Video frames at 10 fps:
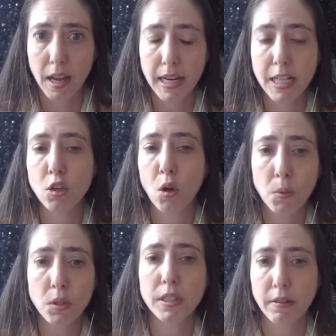it's
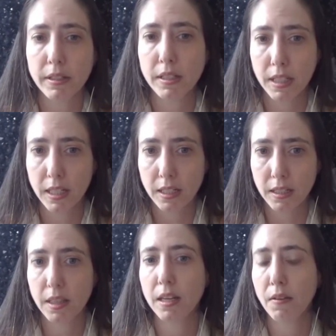almost
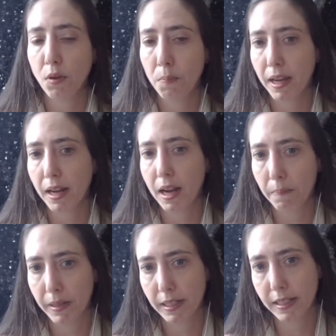guaranteed that if you pick up
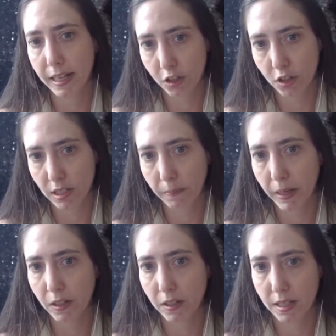meditation and be
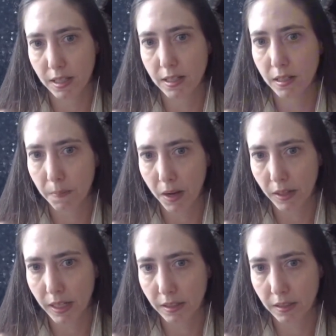consistent about
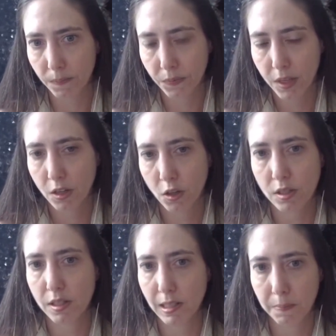it, your
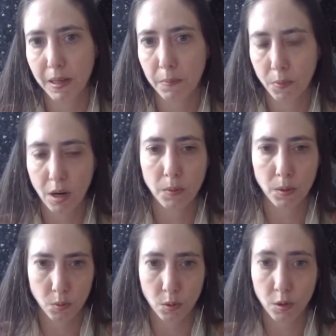sleeping
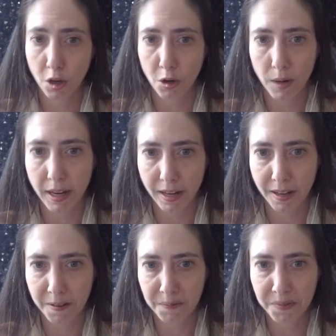problems will go away
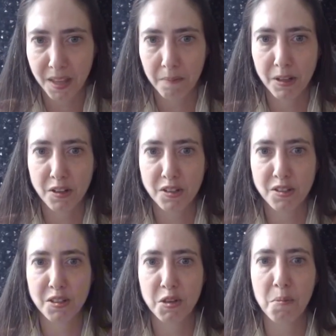because
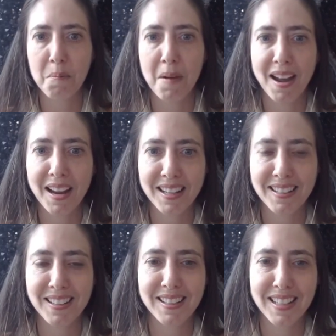your
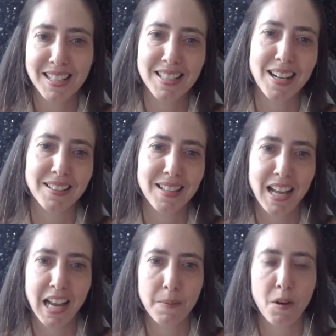mind needs that
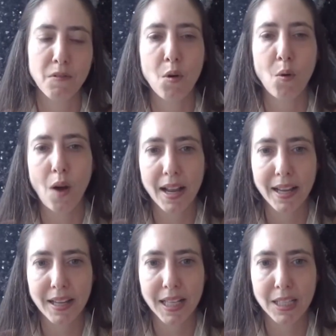time of
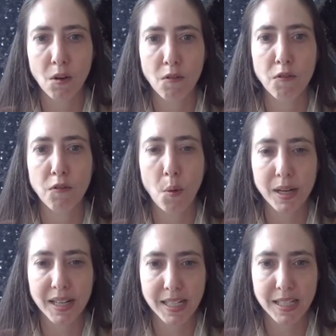quiet, of
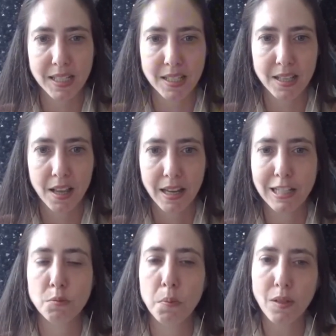focus.
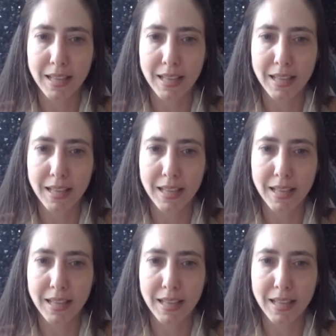It's both